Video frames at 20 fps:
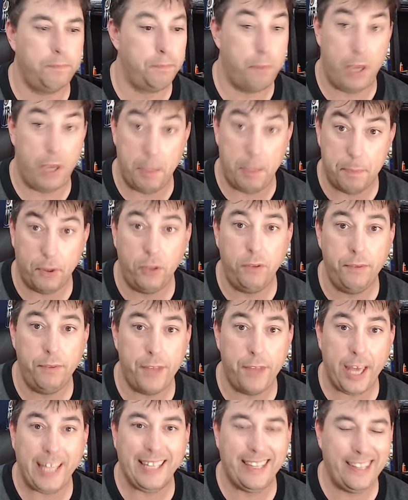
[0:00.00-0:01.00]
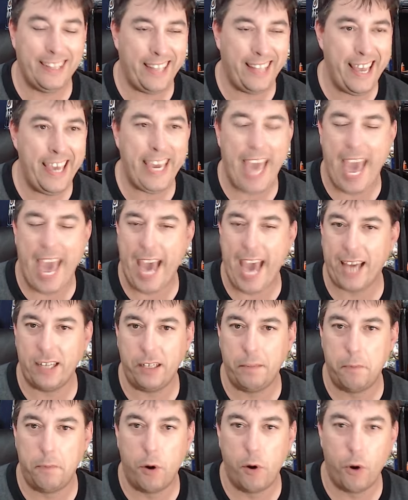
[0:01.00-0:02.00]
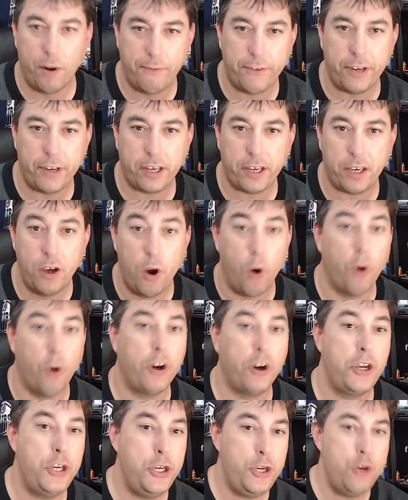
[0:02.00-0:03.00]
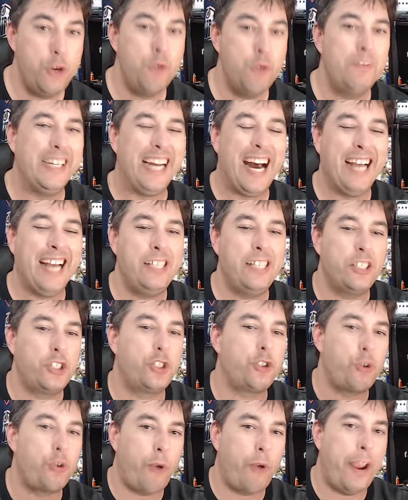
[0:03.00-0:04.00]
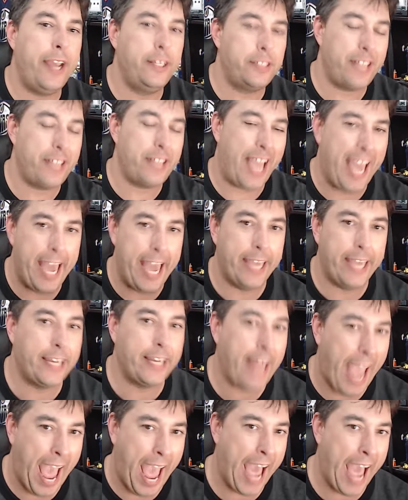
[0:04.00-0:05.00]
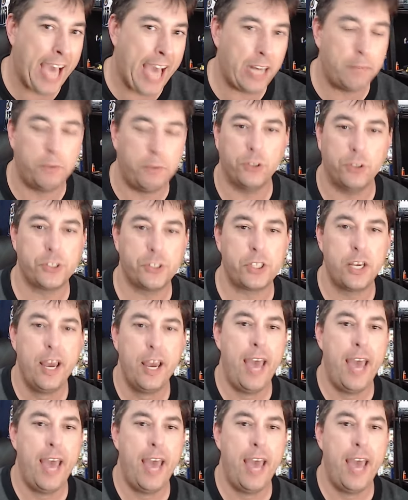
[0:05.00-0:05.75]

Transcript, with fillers: people that like anamorphic or humanized traits in animals,